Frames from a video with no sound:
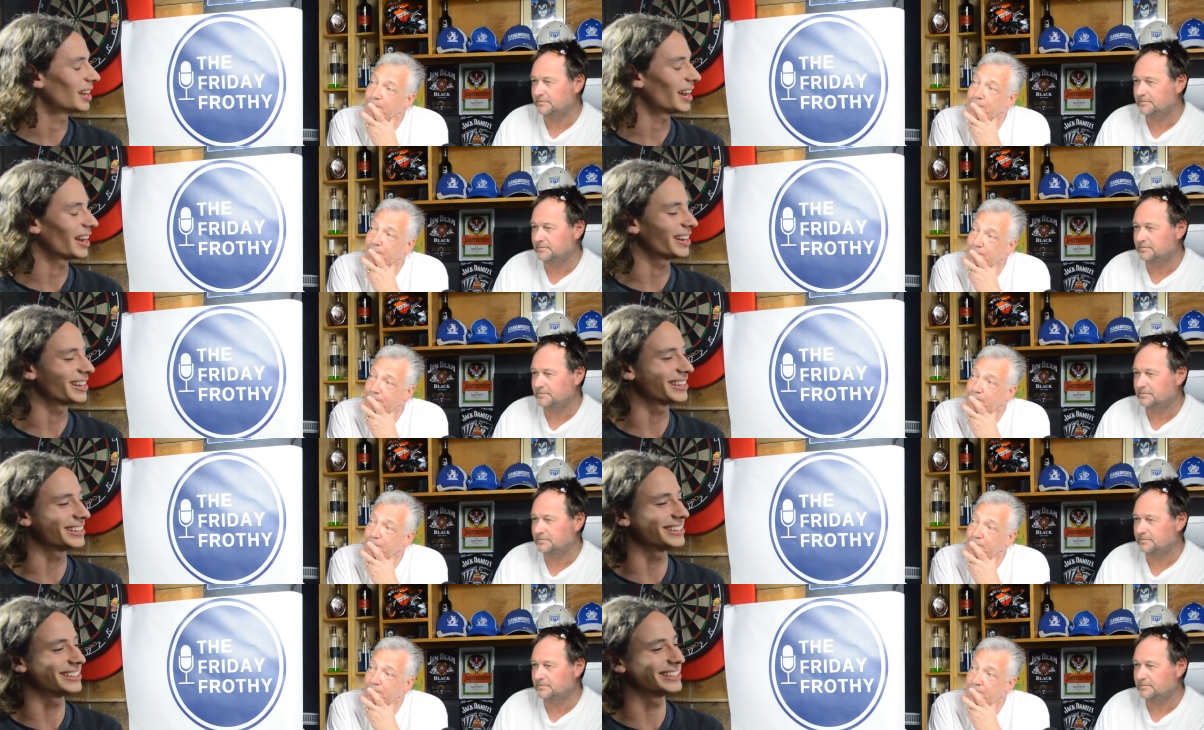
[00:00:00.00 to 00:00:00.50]

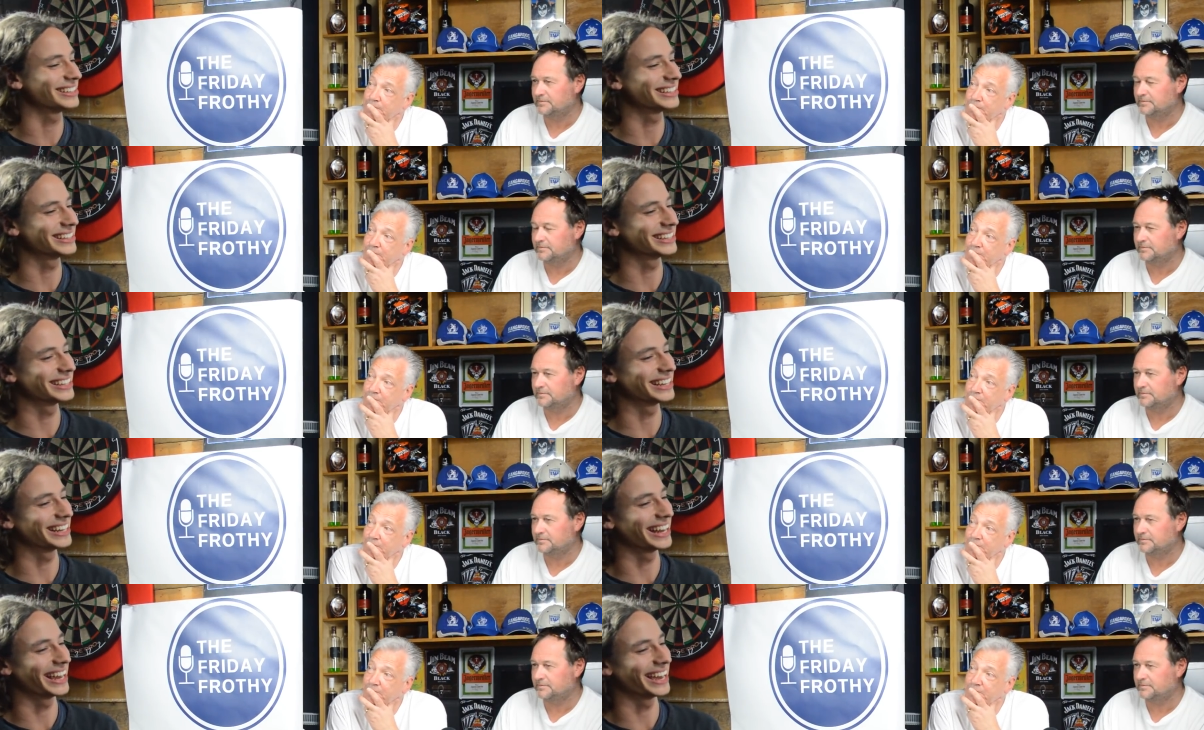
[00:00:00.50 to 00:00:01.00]
Speaker 1: And he
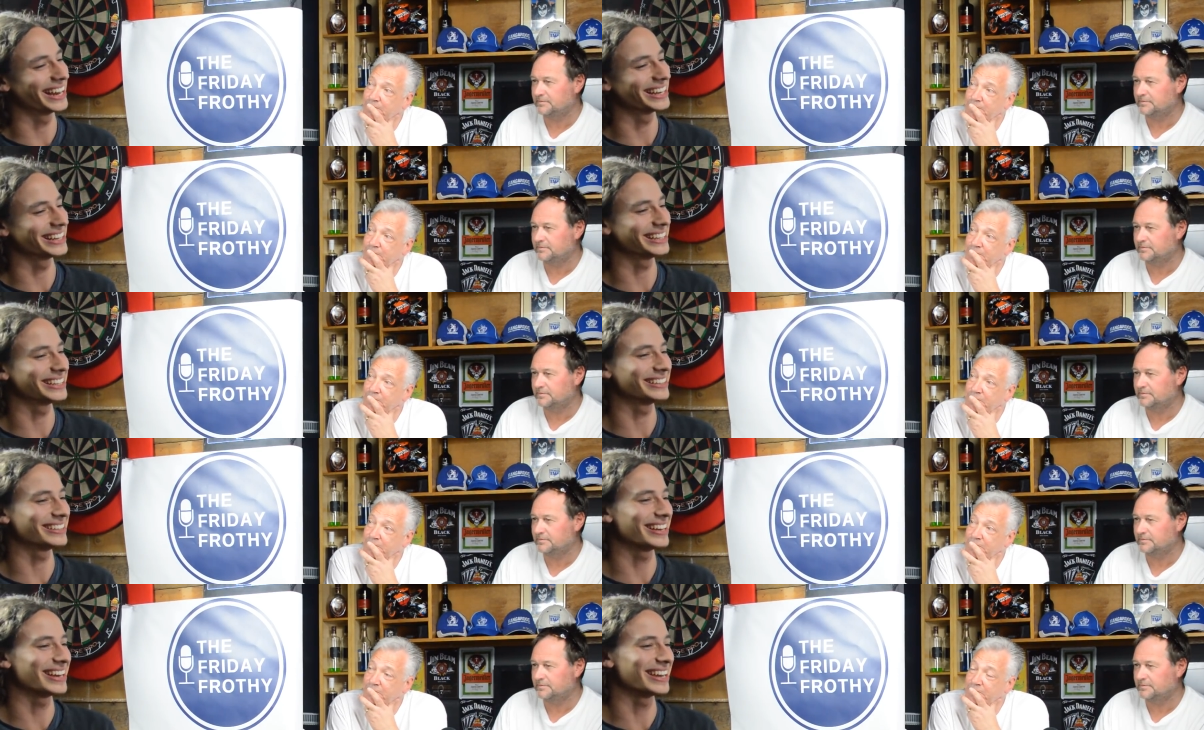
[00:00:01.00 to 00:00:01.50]
and
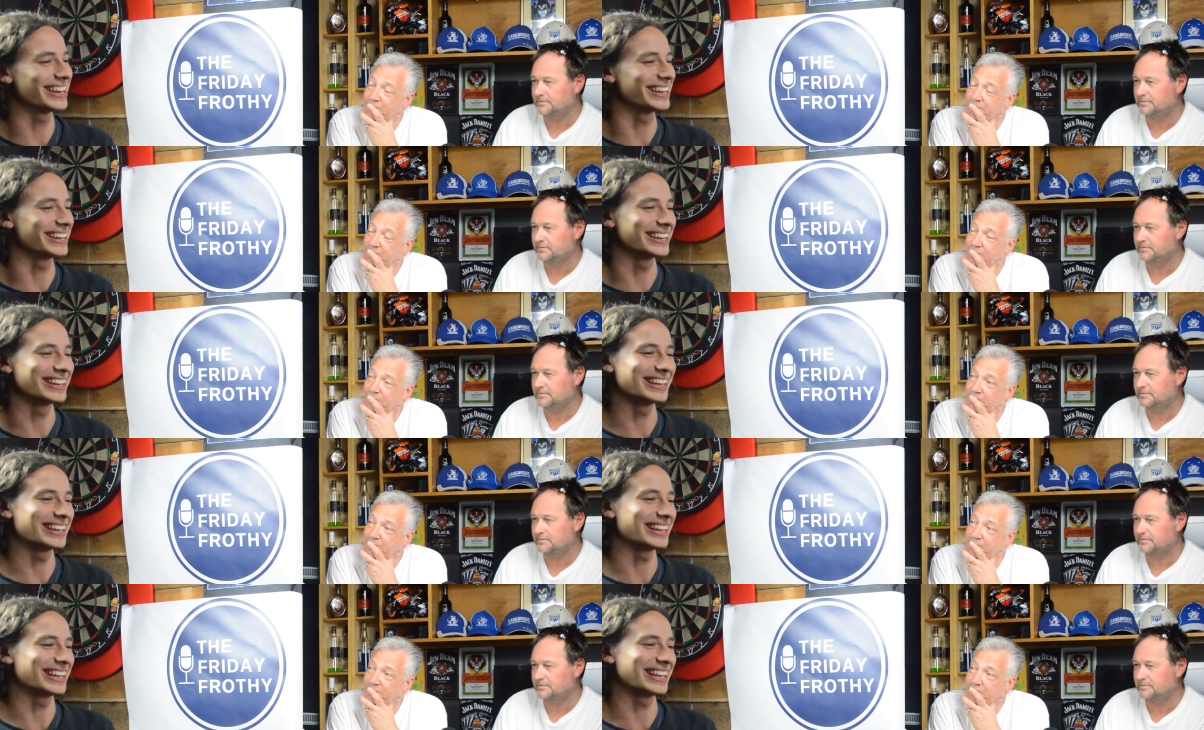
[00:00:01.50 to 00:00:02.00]
he
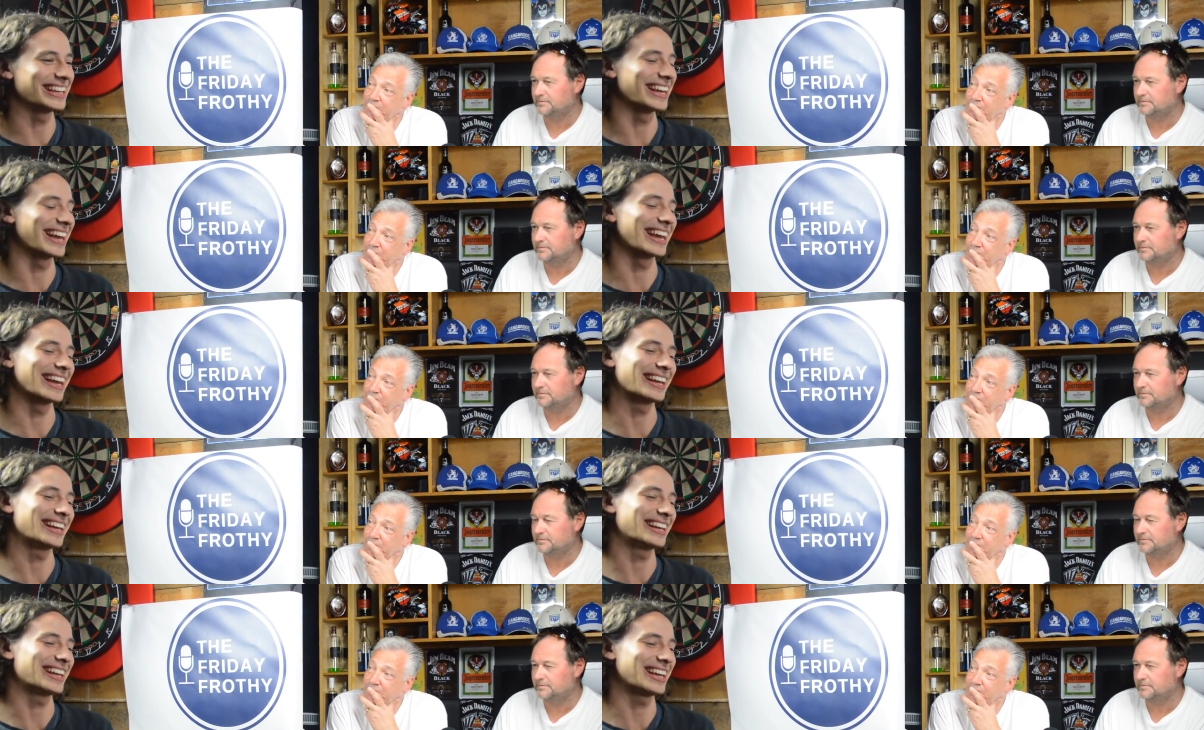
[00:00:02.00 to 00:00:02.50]
didn't
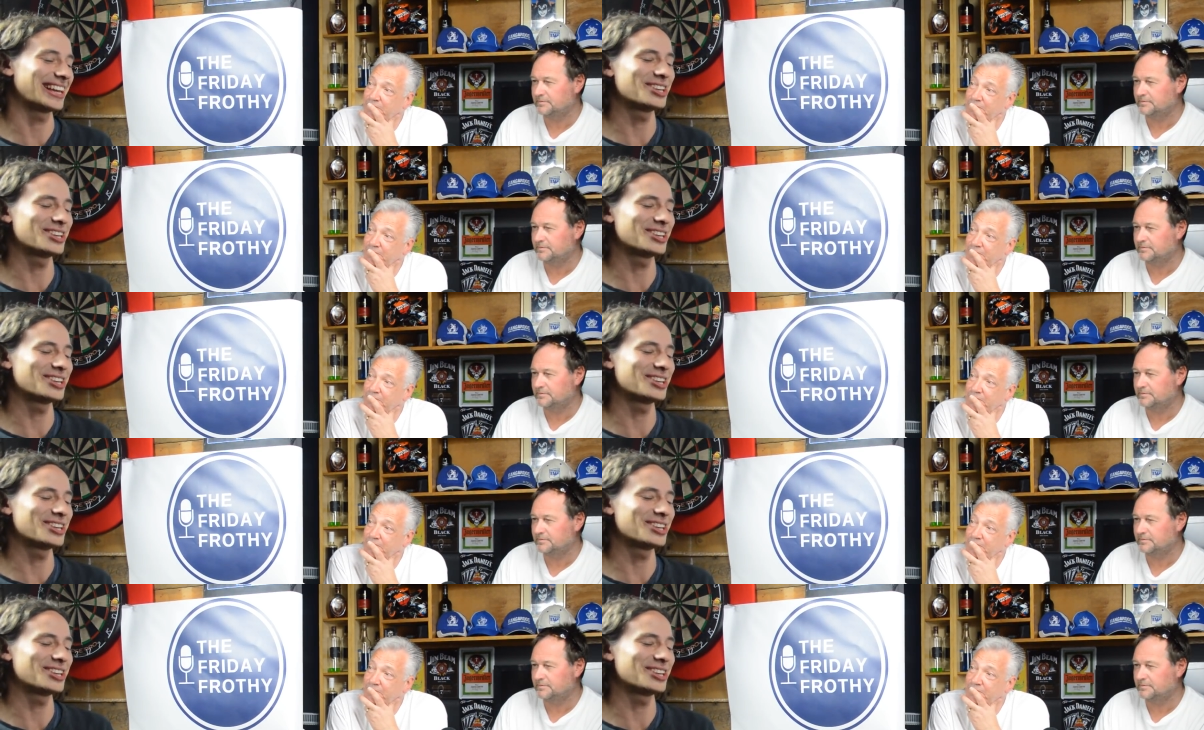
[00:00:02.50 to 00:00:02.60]
yeah he,